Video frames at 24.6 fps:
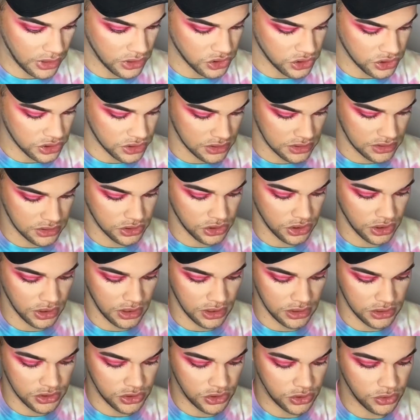just took it
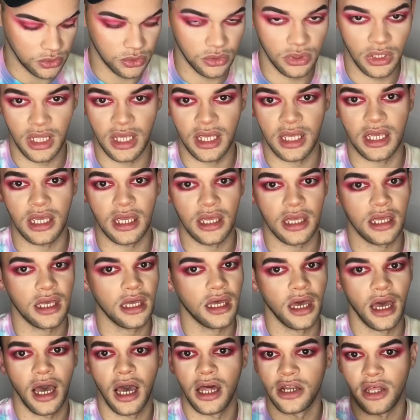to like
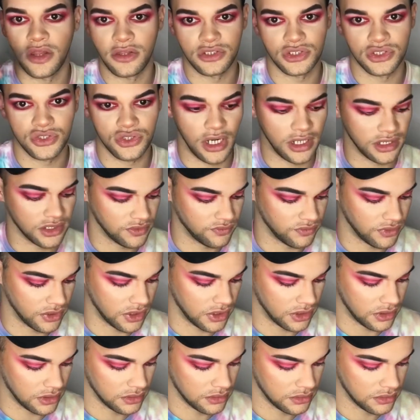another stratosphere.